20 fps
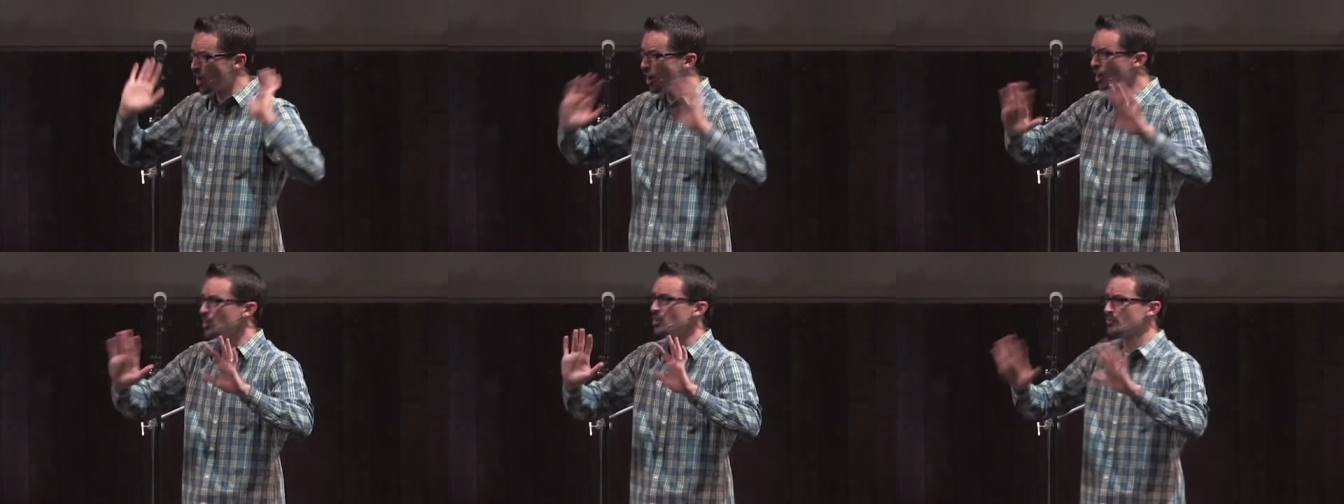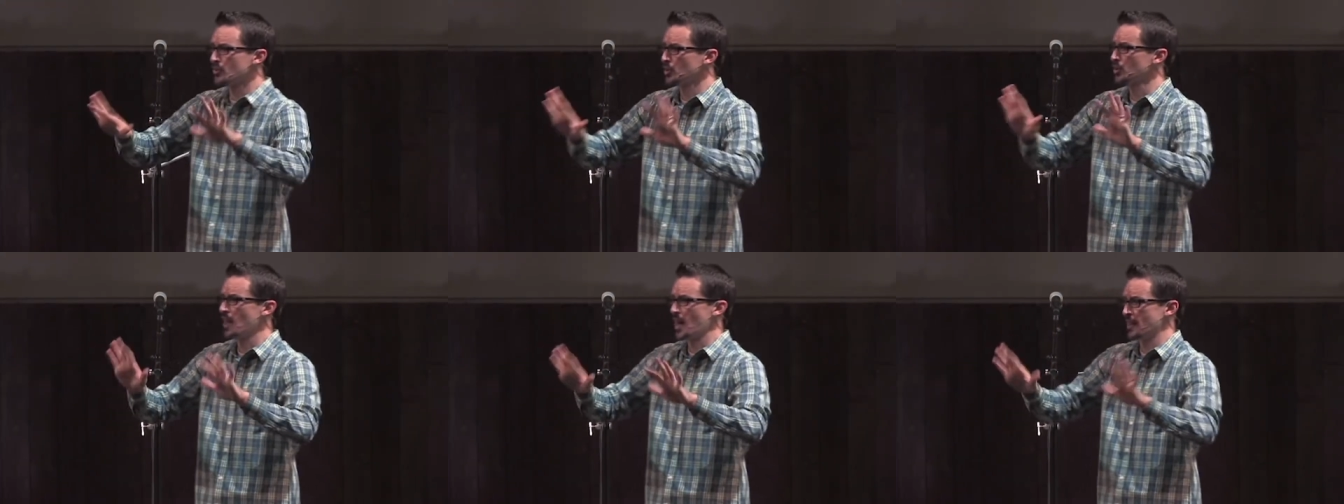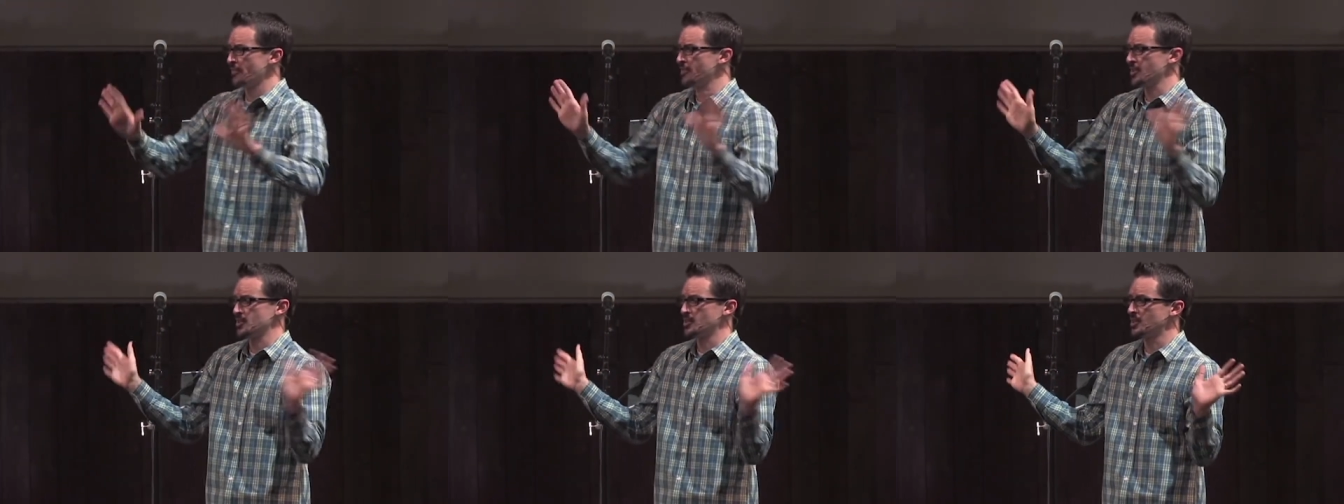all of your
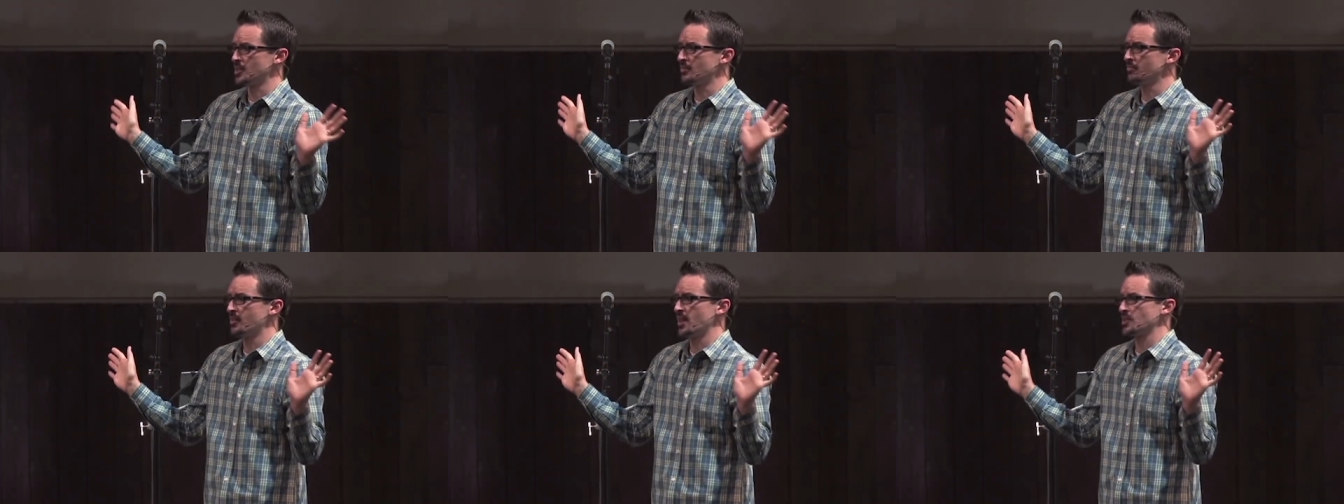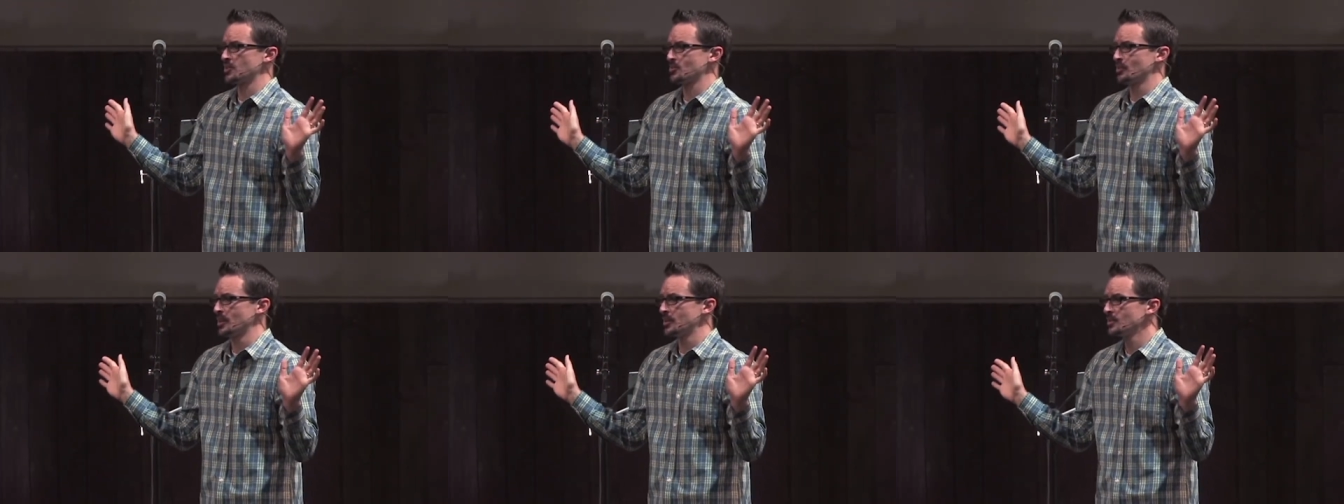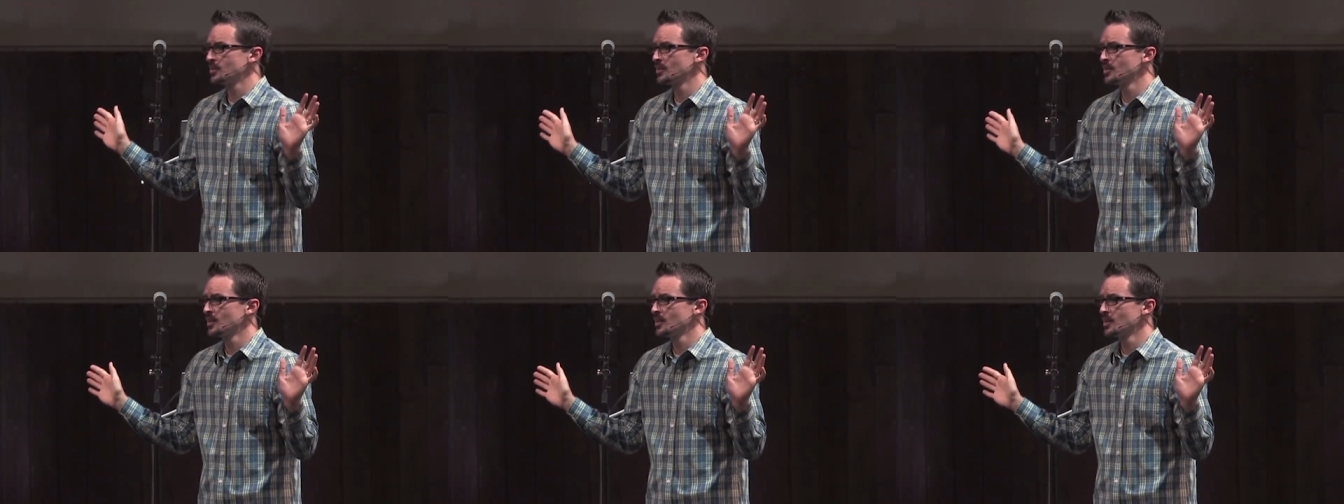life is an investment
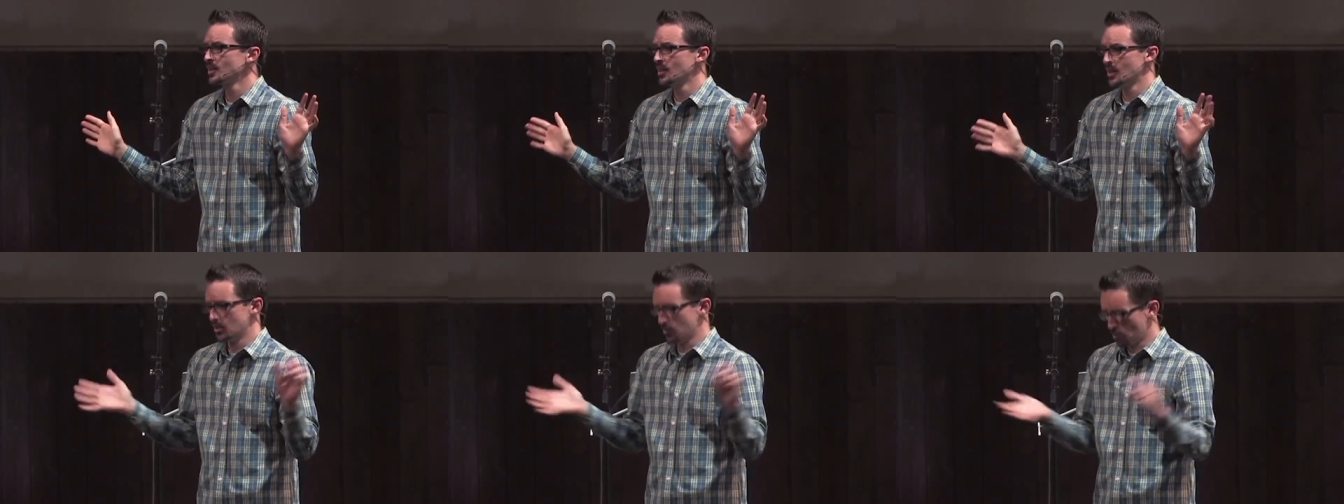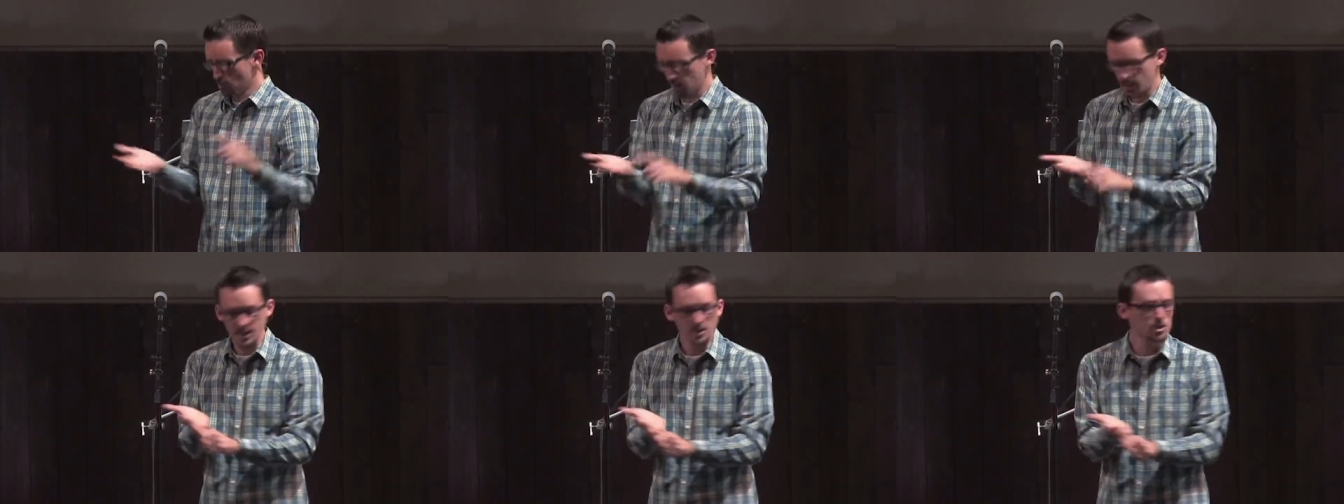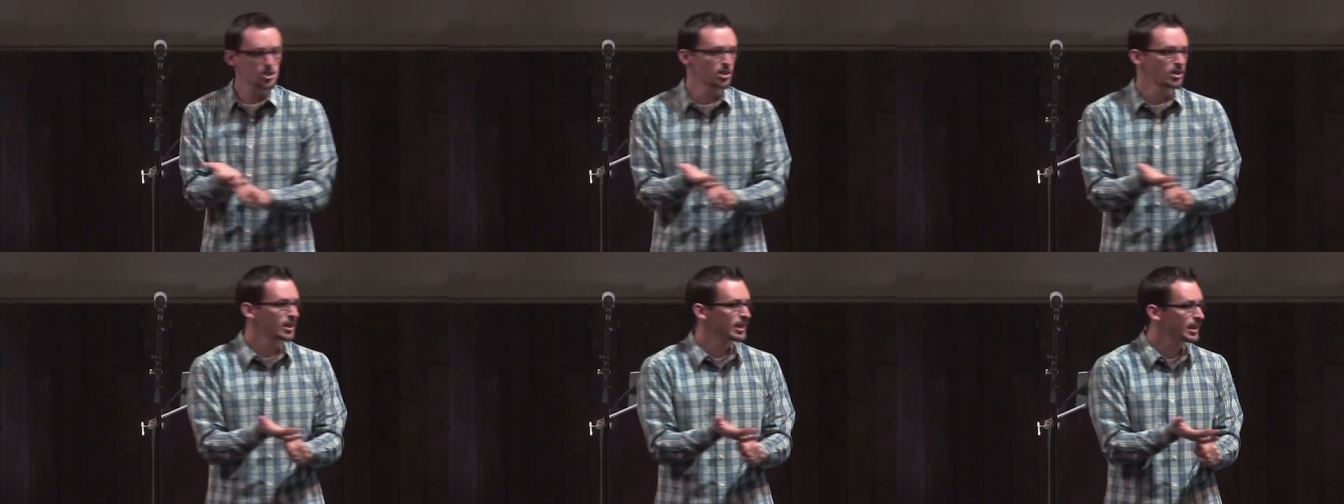
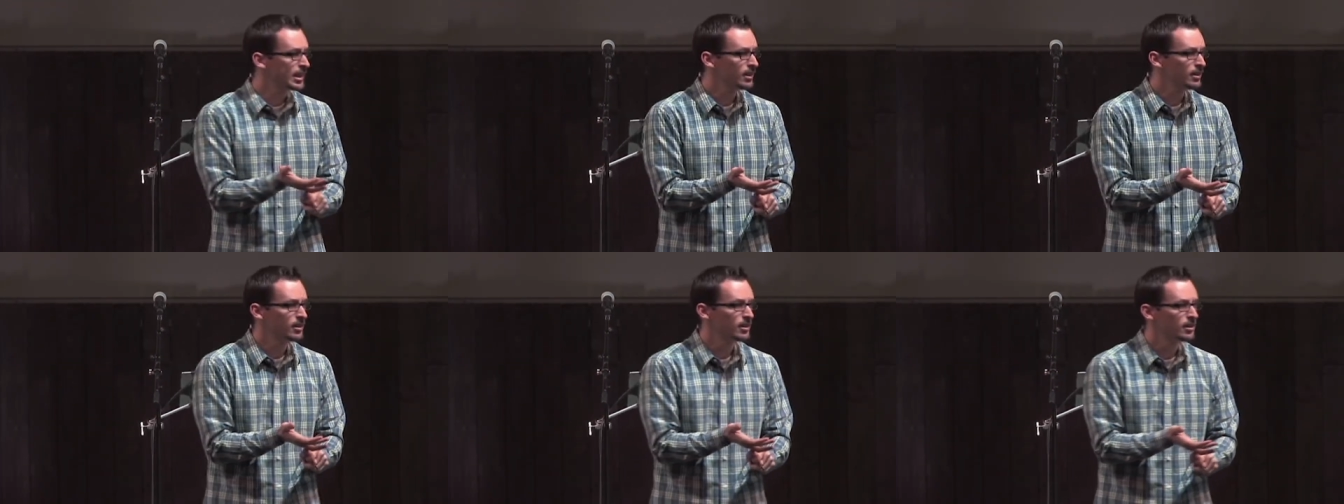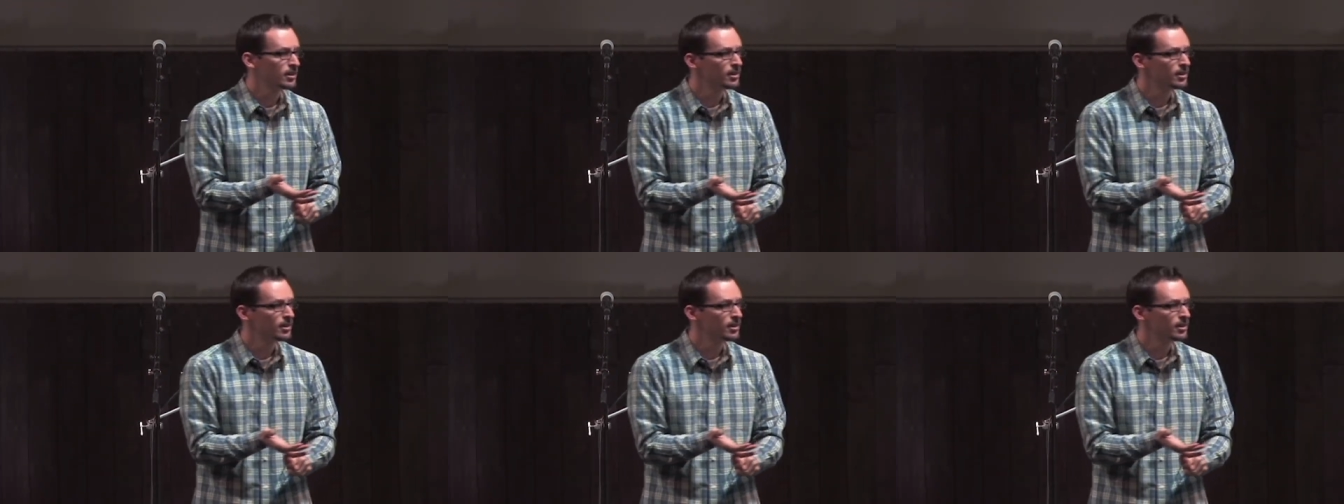relationally,